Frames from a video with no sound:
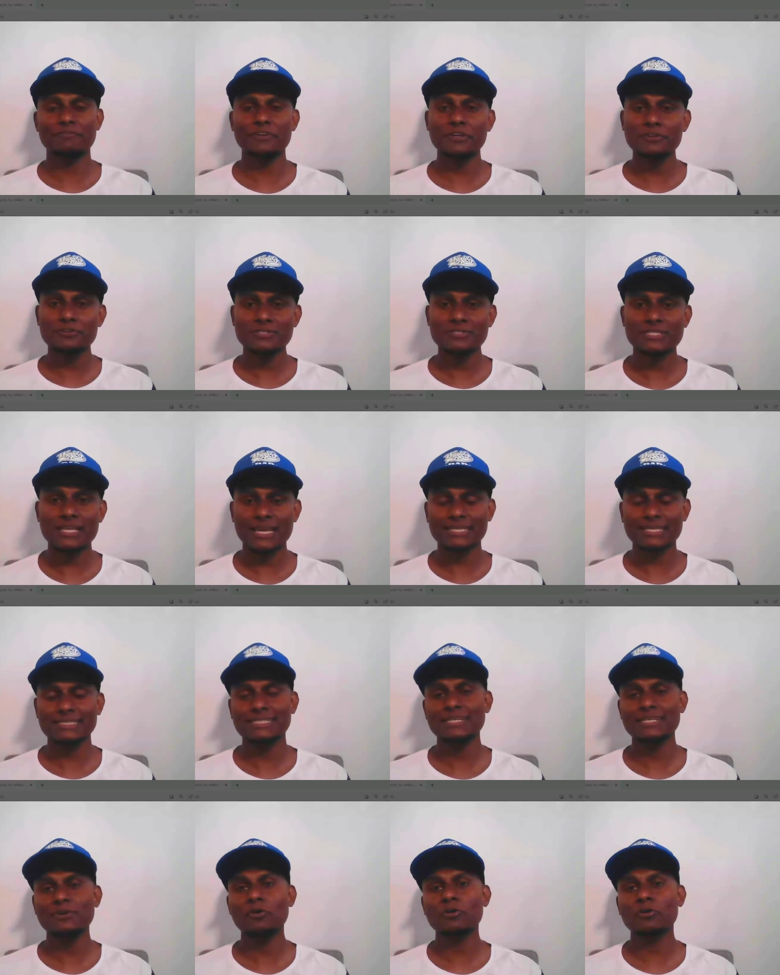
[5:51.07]
videos
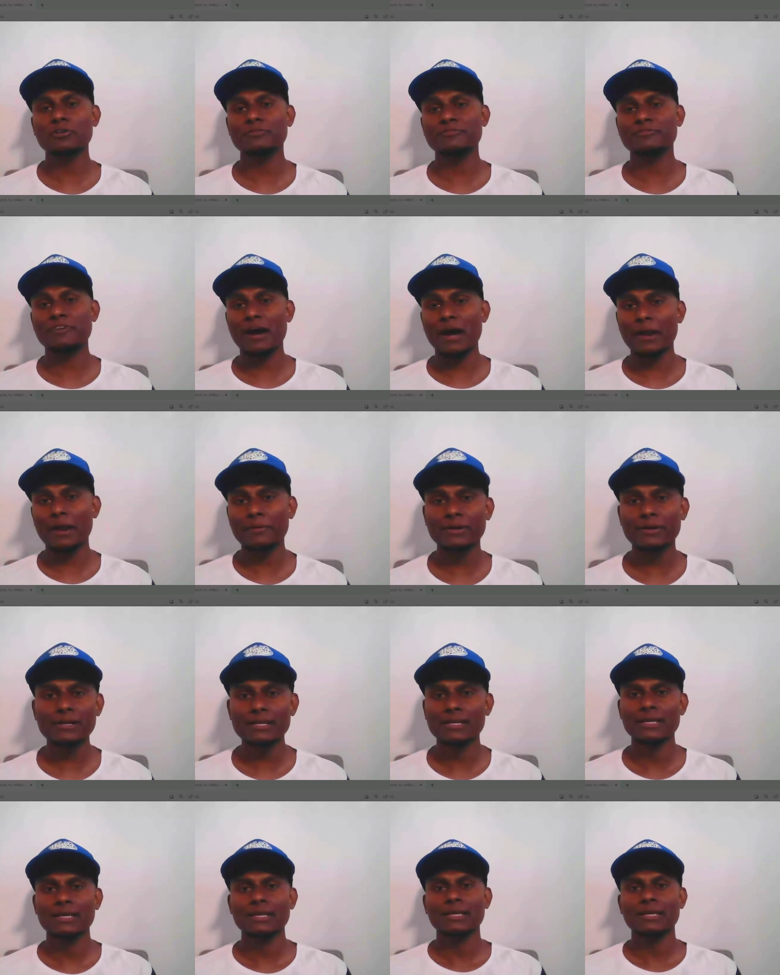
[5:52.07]
actually gone
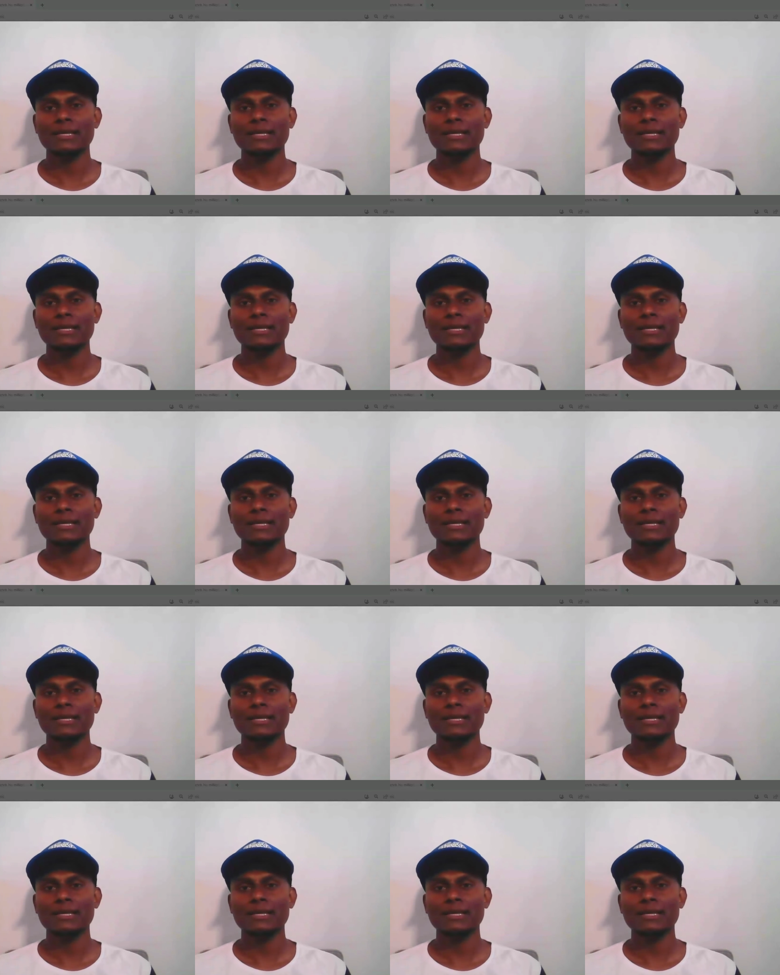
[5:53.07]
viral,